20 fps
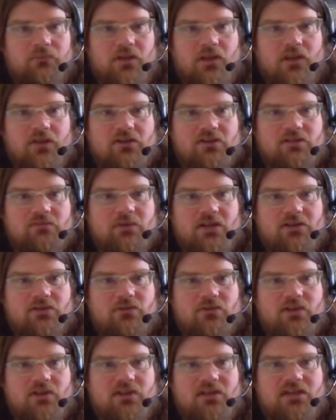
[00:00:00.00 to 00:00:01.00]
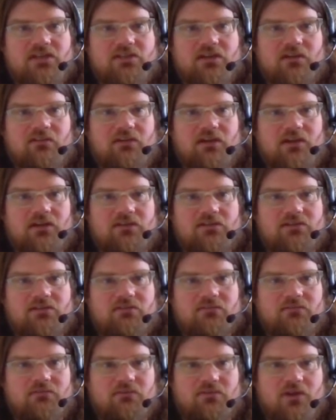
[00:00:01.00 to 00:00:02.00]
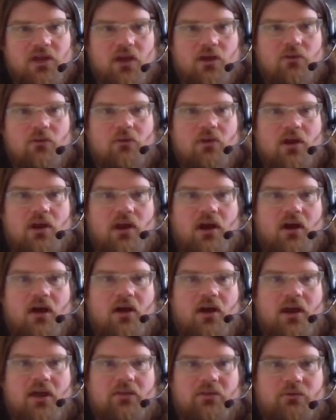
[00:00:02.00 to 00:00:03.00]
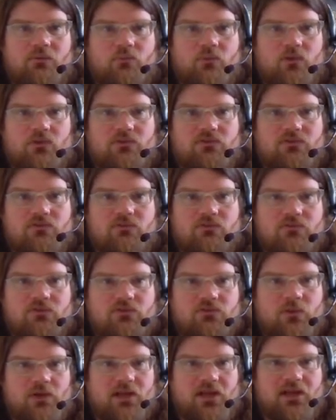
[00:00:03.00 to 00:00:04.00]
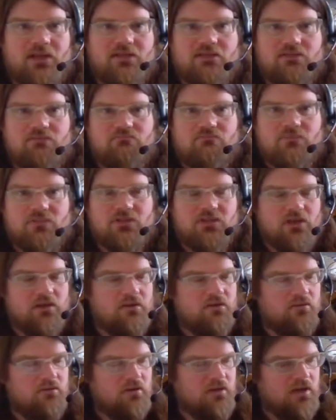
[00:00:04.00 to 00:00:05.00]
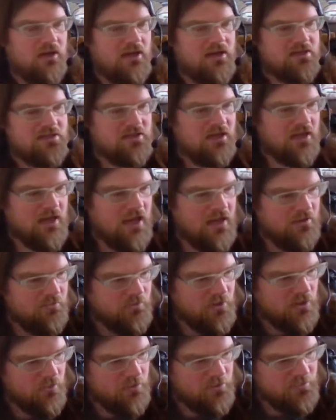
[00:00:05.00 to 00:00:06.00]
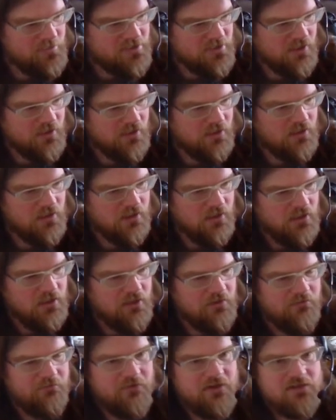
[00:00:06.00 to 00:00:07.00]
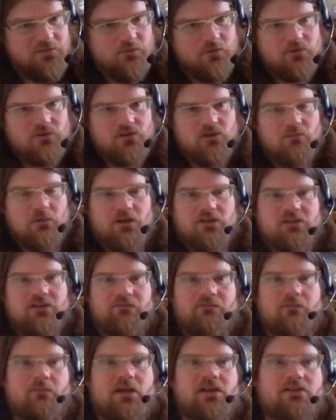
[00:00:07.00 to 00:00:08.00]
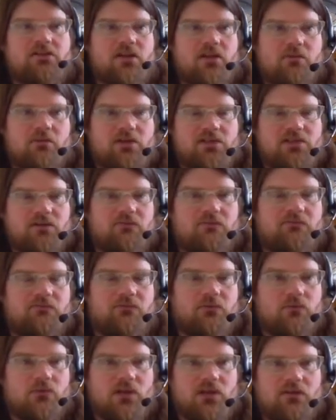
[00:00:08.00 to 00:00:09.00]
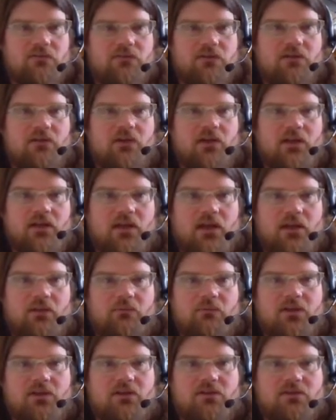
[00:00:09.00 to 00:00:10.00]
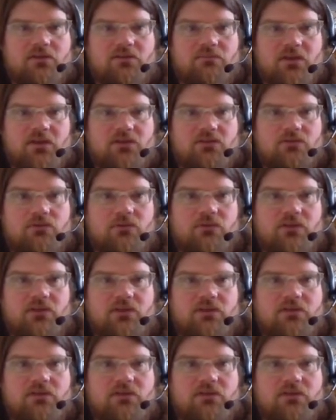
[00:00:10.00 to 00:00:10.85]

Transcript: just make sure that these are at no higher than 128. So I guess again we don't want to be sending Facebook too much information, otherwise it'll fall over. And again we can just make sure that